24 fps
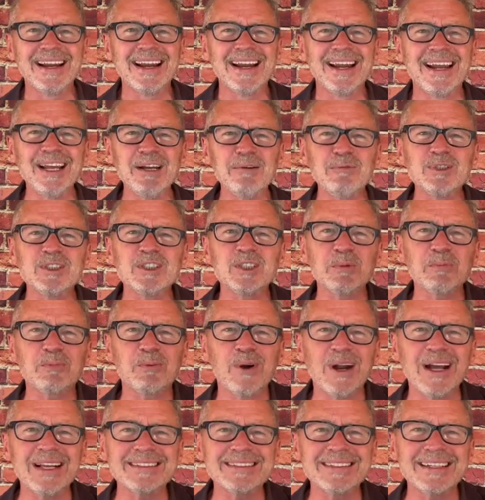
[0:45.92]
He was the
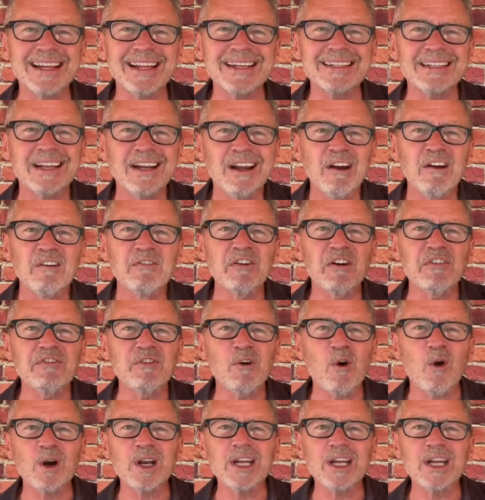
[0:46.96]
president for 4